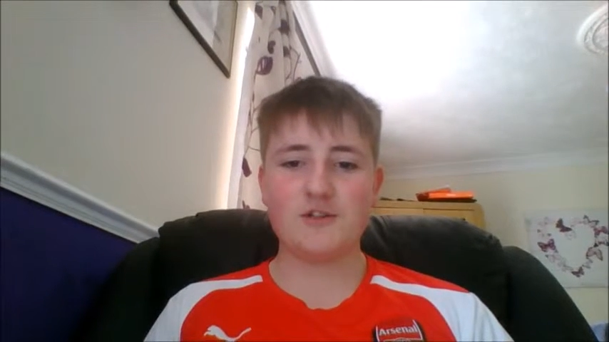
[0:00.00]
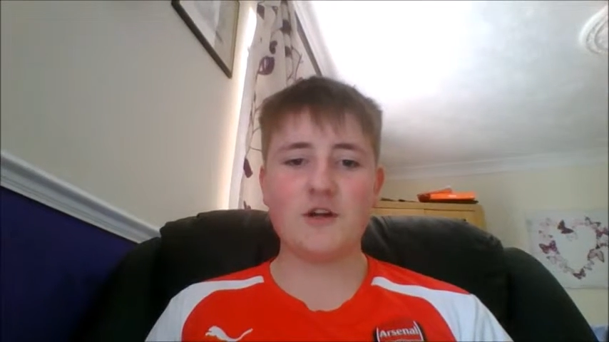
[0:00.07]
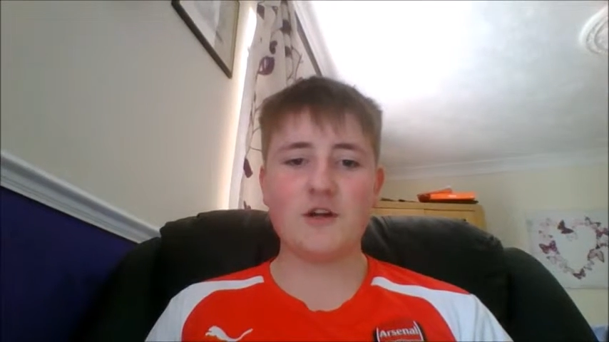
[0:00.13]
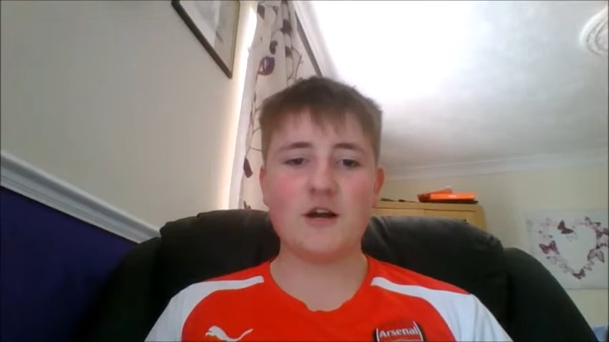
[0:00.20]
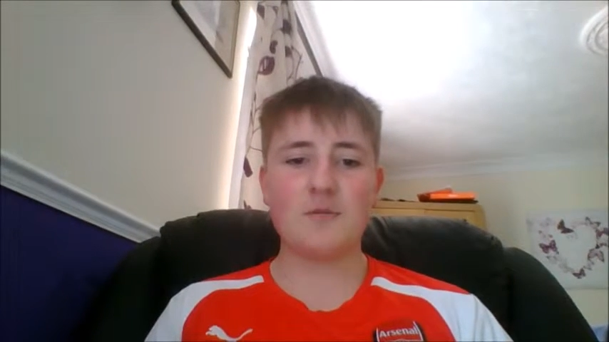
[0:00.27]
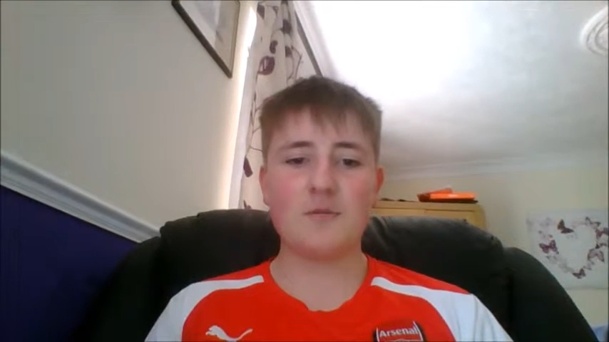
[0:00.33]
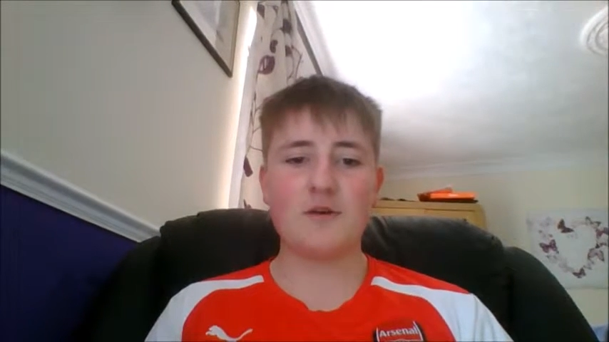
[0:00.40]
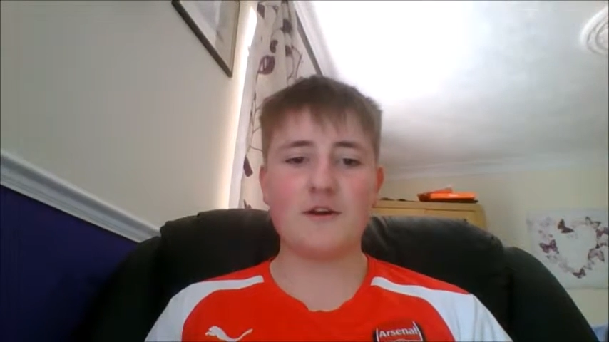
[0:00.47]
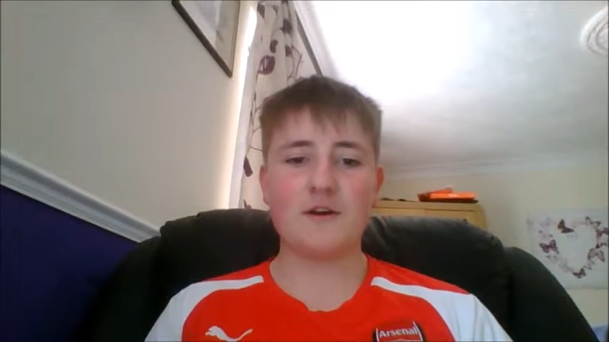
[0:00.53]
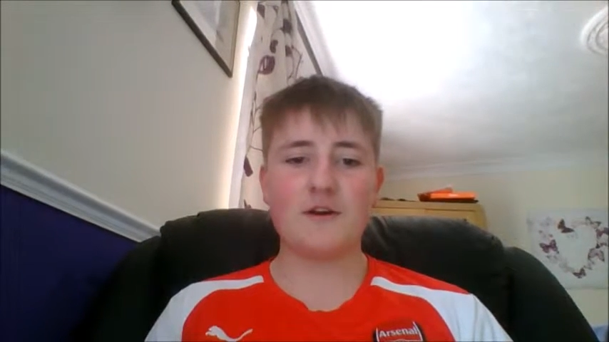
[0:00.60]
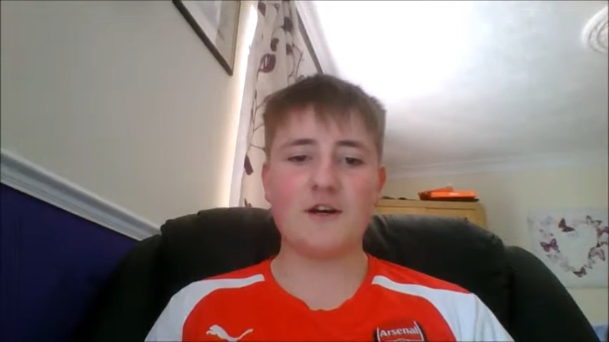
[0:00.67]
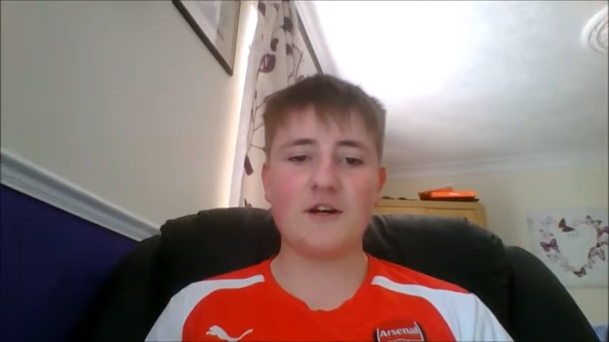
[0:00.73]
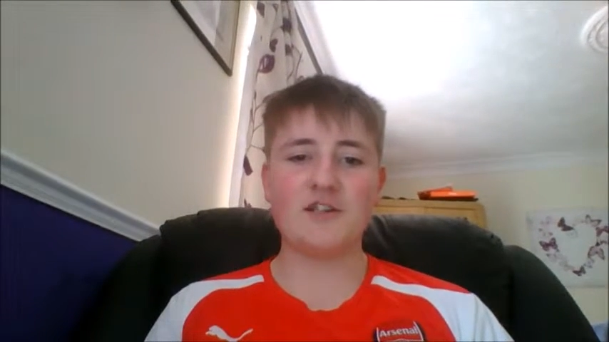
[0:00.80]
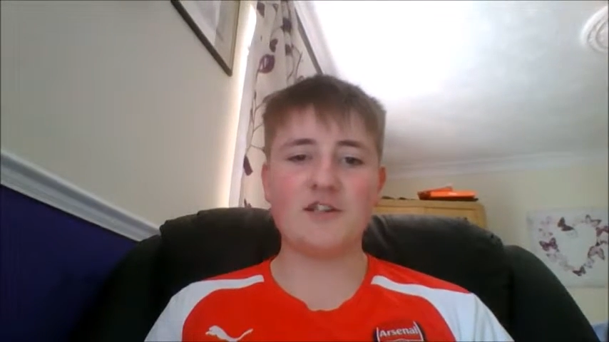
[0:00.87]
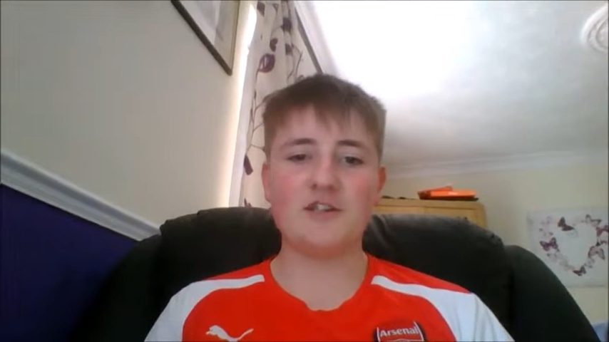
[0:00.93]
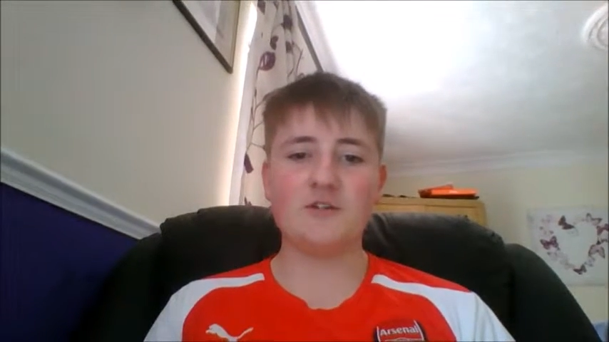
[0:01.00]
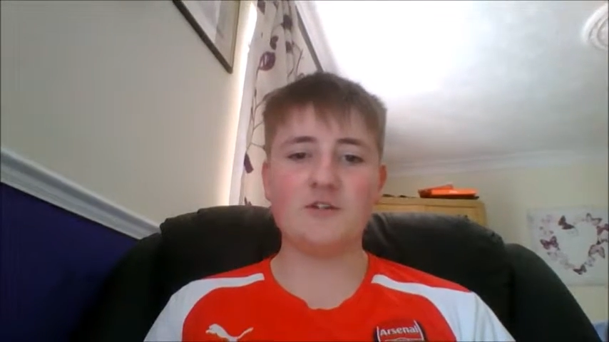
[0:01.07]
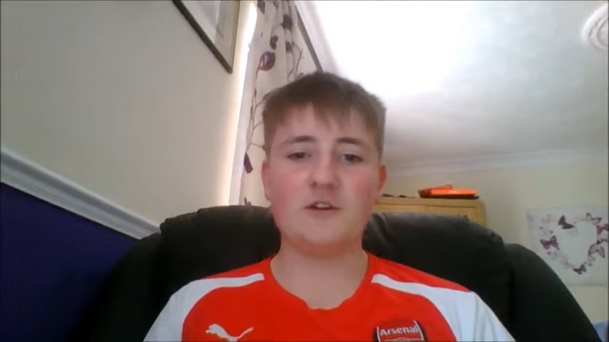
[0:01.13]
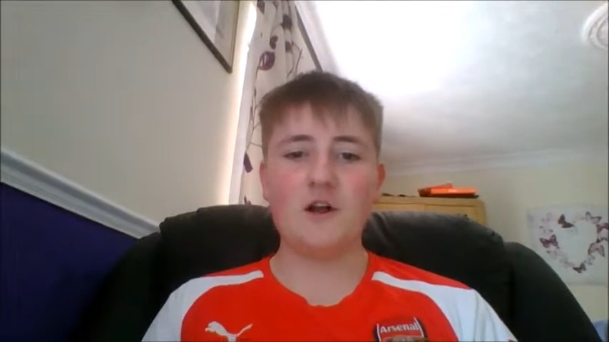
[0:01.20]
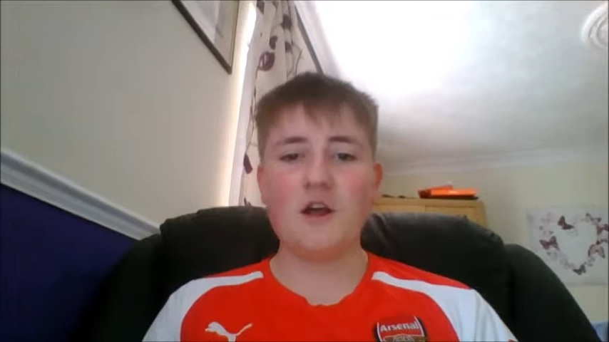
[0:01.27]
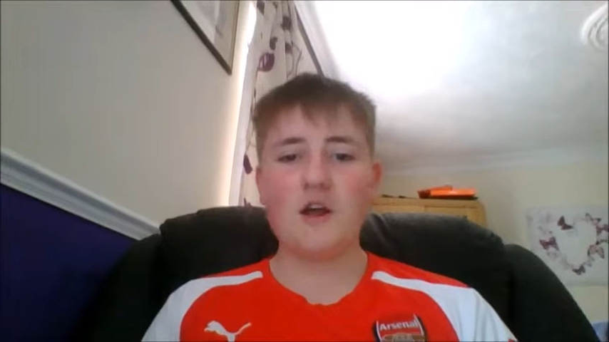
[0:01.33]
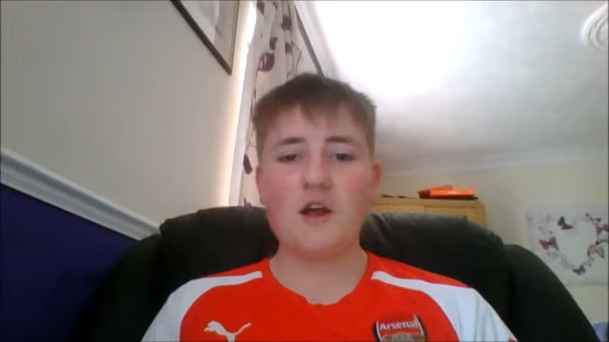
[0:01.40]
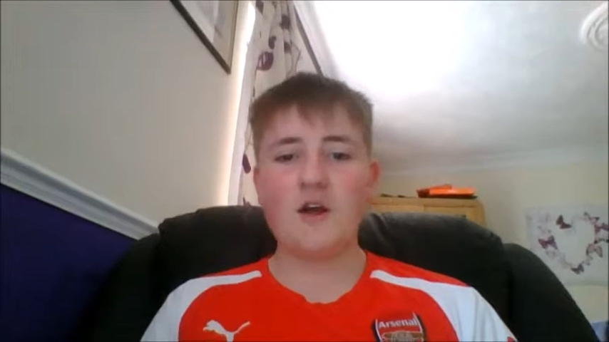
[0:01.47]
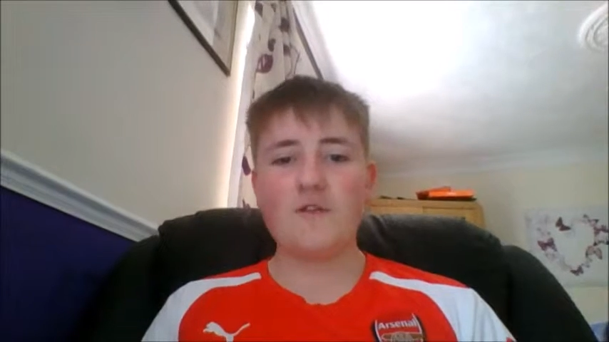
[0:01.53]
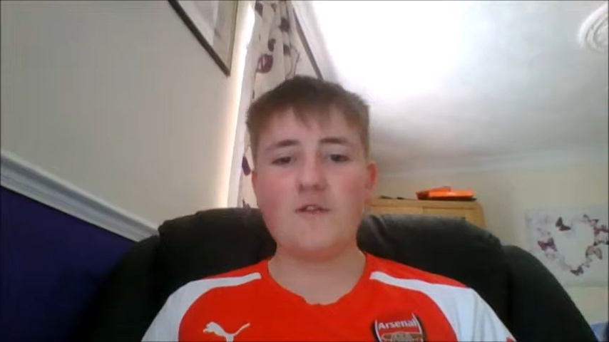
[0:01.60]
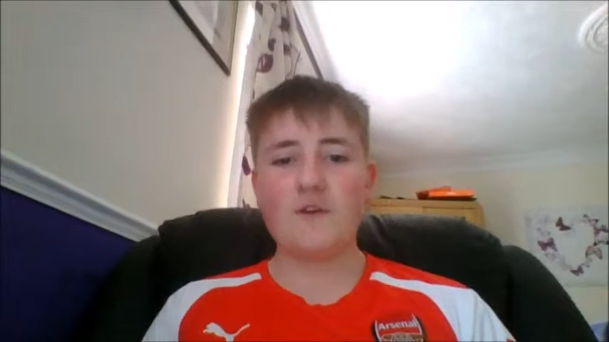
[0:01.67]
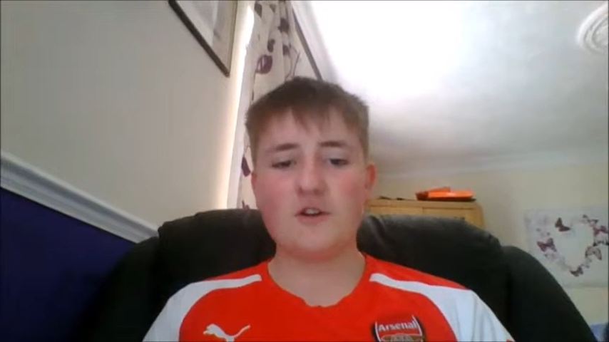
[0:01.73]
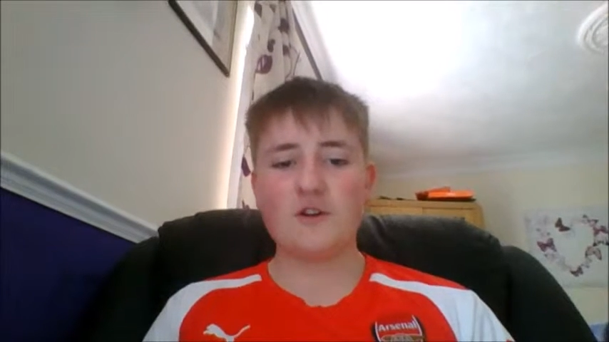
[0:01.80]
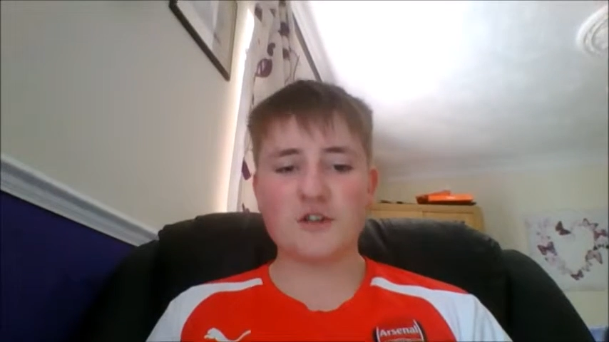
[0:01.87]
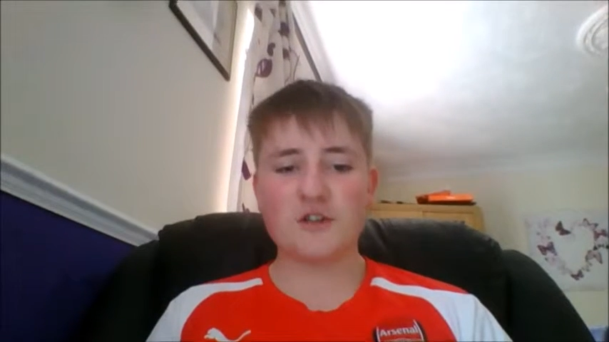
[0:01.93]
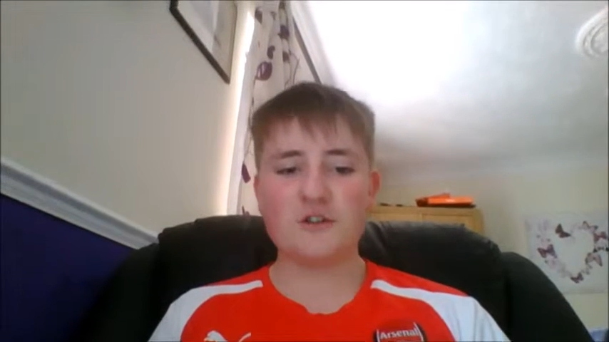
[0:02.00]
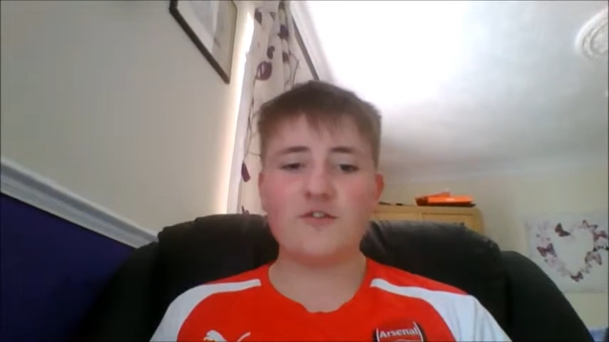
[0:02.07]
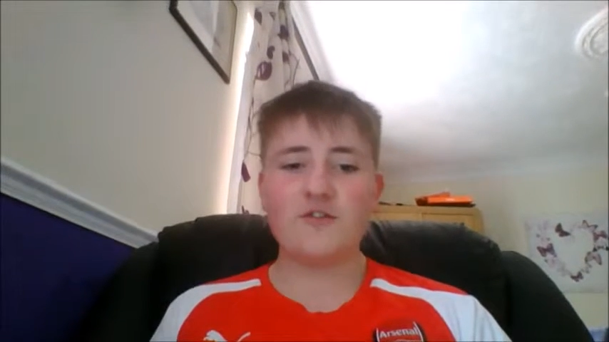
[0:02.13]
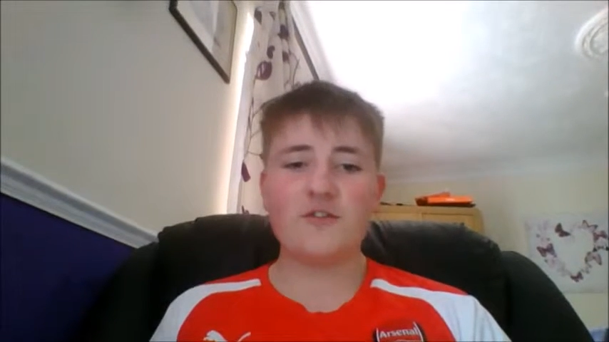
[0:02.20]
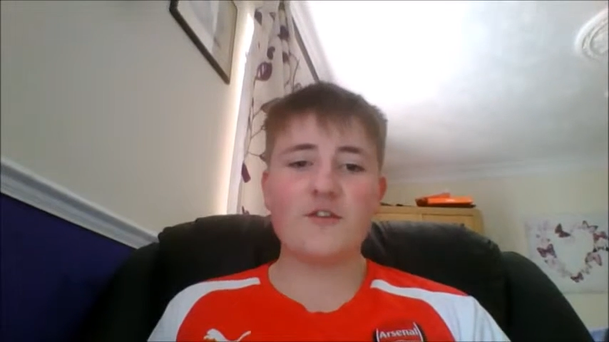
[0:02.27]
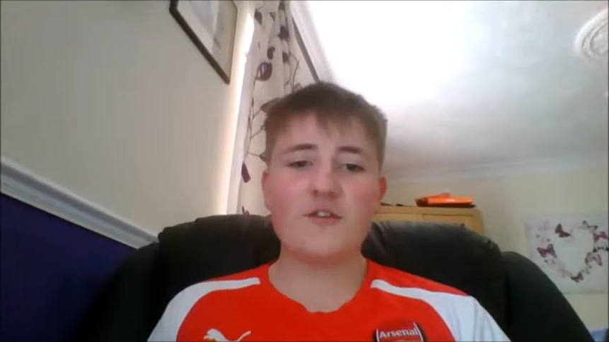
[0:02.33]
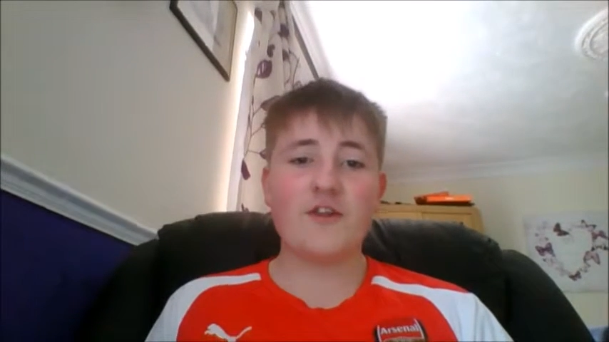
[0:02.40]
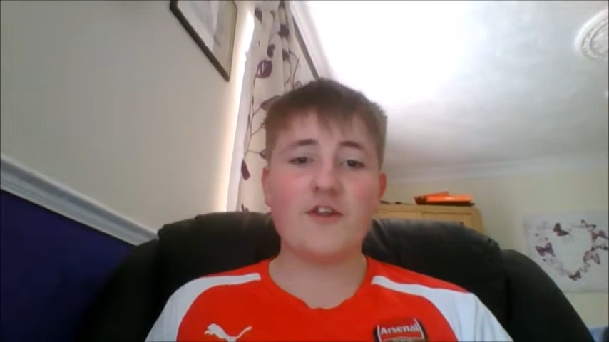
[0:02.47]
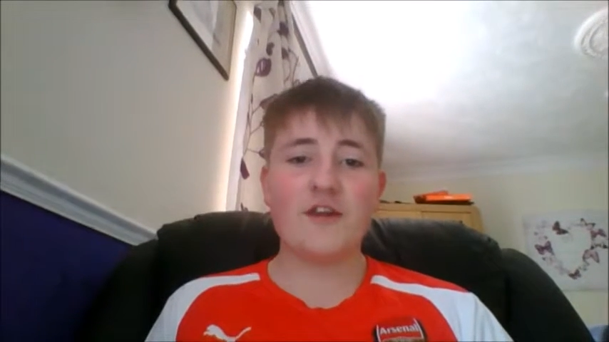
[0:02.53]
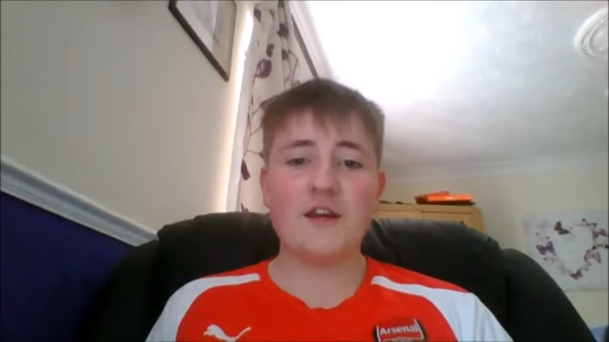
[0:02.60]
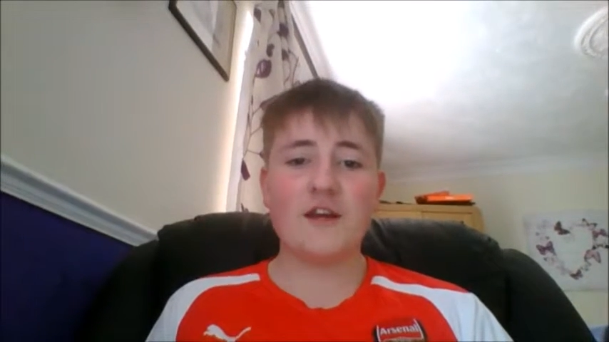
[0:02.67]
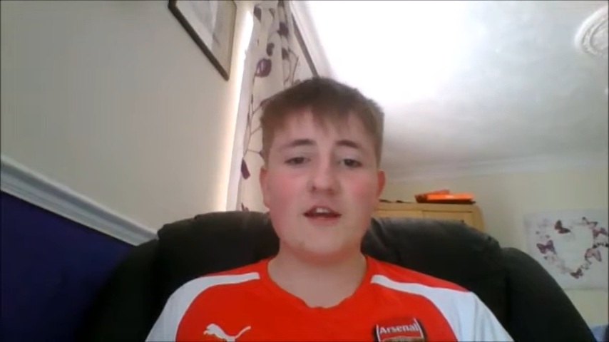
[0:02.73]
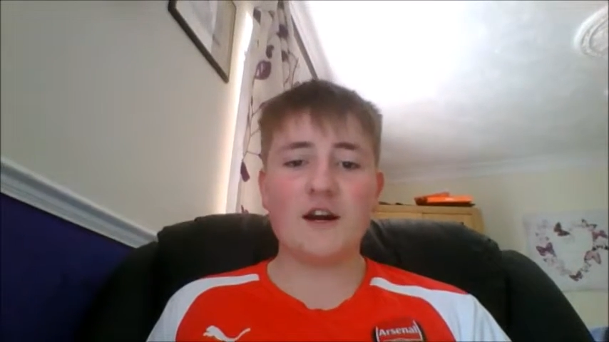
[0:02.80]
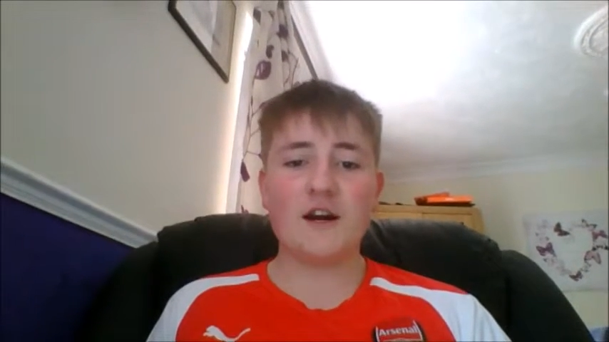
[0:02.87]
happening at Arsenal. First off, the